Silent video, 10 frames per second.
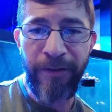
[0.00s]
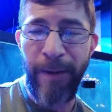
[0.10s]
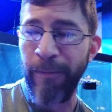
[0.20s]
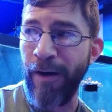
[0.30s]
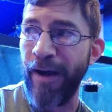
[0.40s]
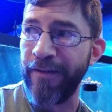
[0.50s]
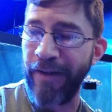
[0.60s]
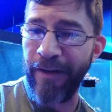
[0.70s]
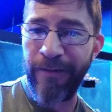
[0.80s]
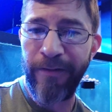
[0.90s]
that
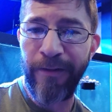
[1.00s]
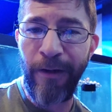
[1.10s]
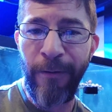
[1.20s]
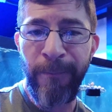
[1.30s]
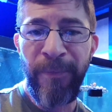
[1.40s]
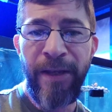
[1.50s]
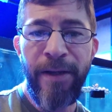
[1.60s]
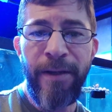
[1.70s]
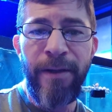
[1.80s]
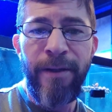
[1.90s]
process. So
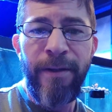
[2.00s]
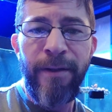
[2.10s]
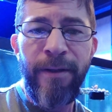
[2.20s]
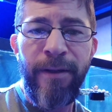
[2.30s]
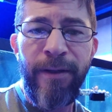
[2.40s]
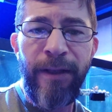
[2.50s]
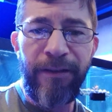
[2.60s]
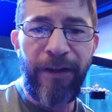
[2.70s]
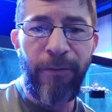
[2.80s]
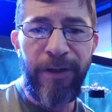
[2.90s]

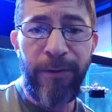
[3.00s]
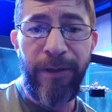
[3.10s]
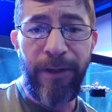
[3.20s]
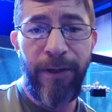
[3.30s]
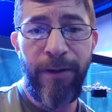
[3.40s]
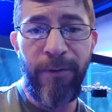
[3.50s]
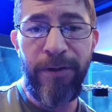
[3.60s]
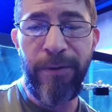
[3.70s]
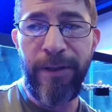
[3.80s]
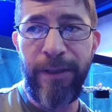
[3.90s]
that's how we do it. We
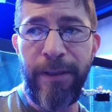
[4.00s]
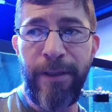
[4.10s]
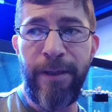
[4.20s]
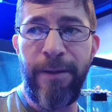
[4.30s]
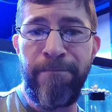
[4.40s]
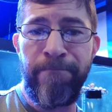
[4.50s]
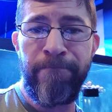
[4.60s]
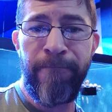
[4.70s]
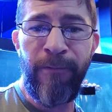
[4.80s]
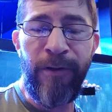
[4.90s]
do
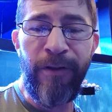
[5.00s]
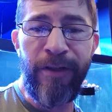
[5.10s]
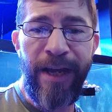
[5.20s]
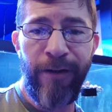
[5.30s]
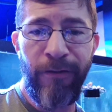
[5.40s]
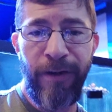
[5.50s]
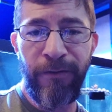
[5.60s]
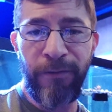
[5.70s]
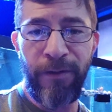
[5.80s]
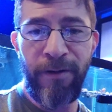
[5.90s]
the tank
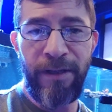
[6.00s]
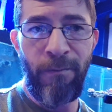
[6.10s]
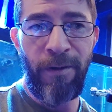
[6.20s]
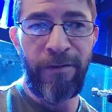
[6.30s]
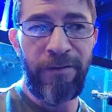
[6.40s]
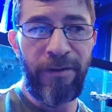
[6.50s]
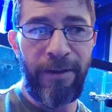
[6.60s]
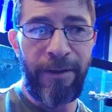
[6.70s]
transfer, and then once